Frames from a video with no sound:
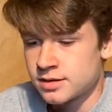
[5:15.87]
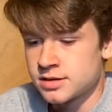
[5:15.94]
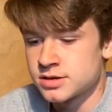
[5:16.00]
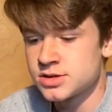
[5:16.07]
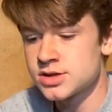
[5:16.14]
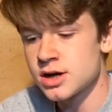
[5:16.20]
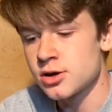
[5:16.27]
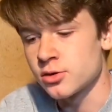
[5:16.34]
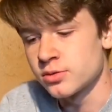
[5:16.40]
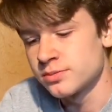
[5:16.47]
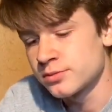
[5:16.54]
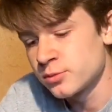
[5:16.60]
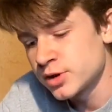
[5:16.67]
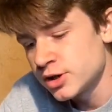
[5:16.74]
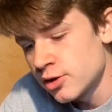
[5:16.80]
So
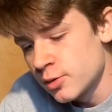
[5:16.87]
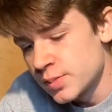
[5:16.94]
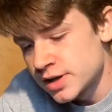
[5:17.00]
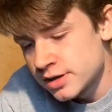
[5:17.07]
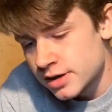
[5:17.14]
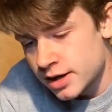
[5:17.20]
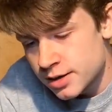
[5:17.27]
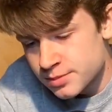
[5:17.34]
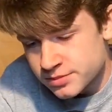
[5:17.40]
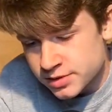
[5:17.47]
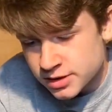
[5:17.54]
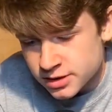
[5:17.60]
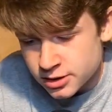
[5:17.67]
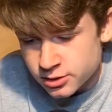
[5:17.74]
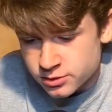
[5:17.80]
when you open it up,
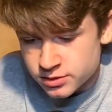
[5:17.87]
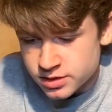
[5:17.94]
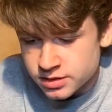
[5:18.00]
you know,